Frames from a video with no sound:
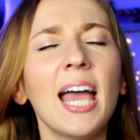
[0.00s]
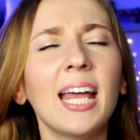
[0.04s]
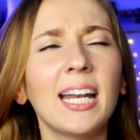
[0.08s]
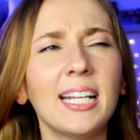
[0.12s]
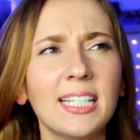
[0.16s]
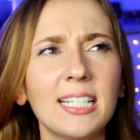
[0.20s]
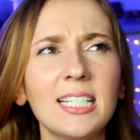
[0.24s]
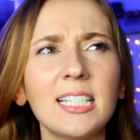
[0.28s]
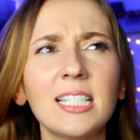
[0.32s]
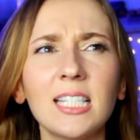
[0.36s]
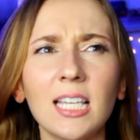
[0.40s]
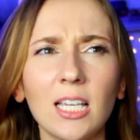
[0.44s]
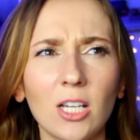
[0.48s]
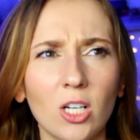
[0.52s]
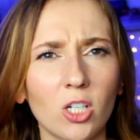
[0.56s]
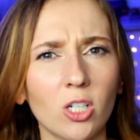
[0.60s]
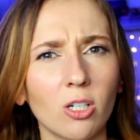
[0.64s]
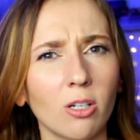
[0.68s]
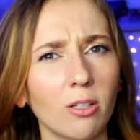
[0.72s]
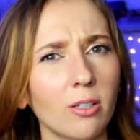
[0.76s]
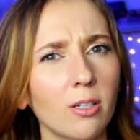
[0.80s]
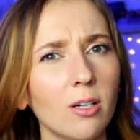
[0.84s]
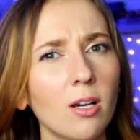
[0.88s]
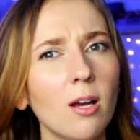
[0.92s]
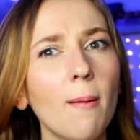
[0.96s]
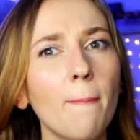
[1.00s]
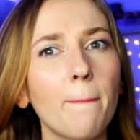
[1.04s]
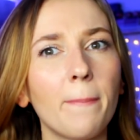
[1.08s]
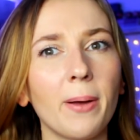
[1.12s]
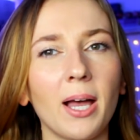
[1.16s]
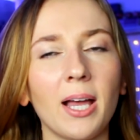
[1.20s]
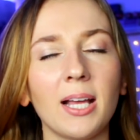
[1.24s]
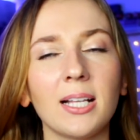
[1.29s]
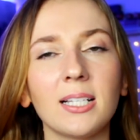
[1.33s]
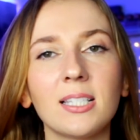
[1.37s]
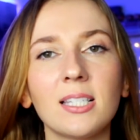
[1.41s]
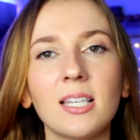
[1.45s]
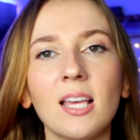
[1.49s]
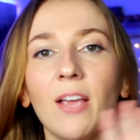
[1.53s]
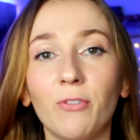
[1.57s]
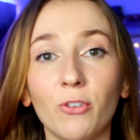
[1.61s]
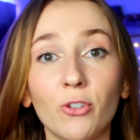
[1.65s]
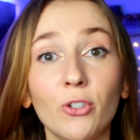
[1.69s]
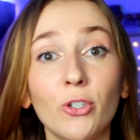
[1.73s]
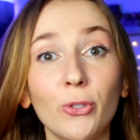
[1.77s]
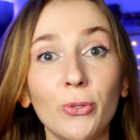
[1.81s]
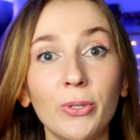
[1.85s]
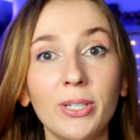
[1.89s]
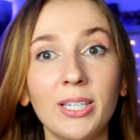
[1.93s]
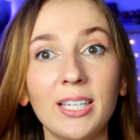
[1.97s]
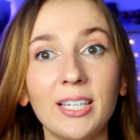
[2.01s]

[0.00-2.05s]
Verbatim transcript: and I didn't say it earlier, but if you're new